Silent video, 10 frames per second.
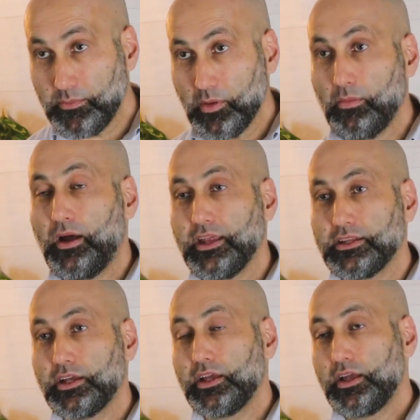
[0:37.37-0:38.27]
keep in
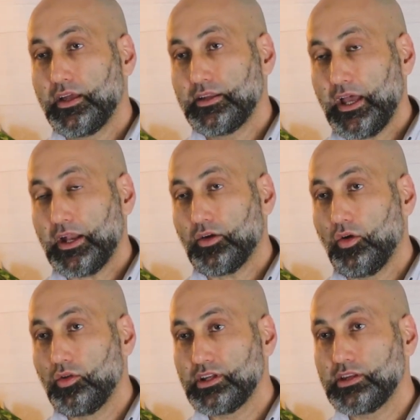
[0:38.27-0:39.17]
mind that
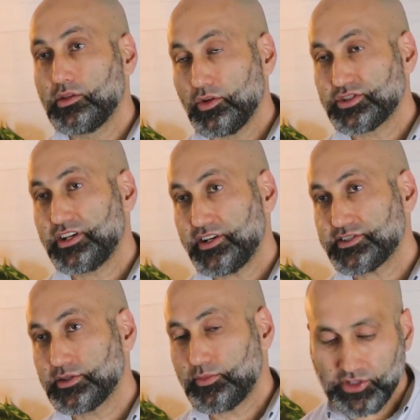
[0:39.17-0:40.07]
only those
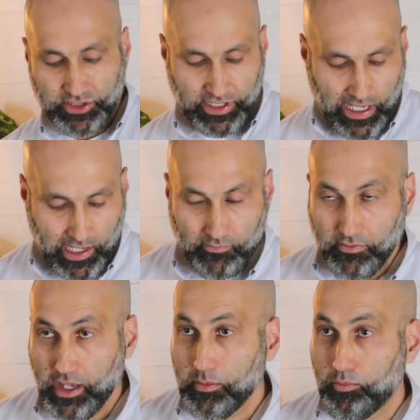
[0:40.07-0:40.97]
customers that
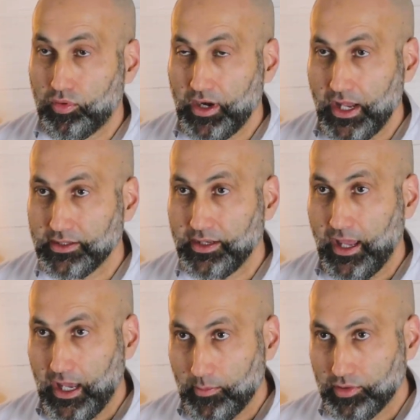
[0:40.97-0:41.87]
have a branded
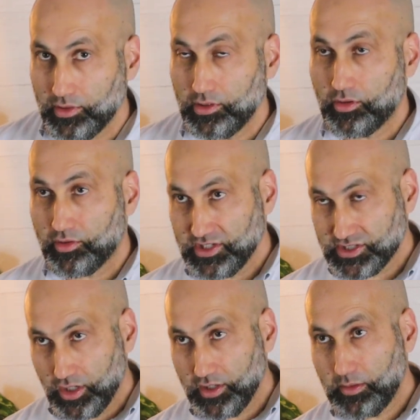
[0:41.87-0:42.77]
app or
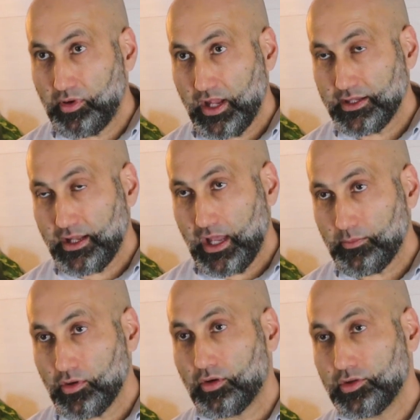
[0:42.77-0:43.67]
installed the branded
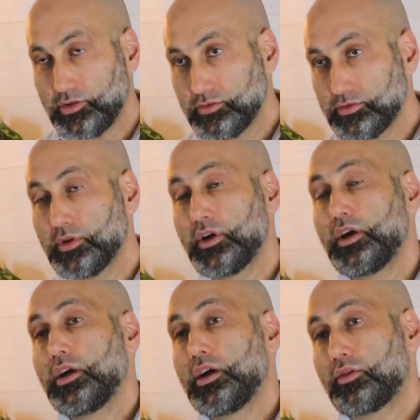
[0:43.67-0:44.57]
app or you
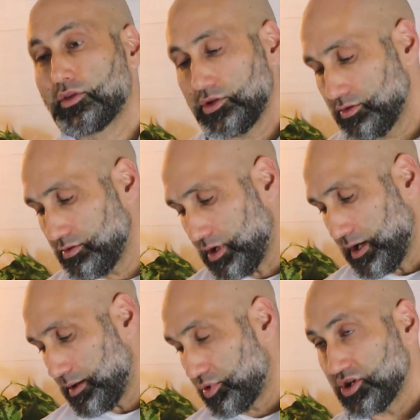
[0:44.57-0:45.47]

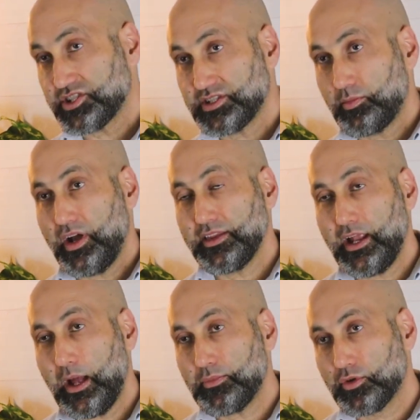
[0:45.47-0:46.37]
purchased the
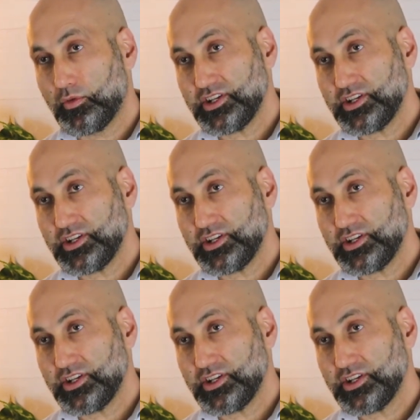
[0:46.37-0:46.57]
branded app through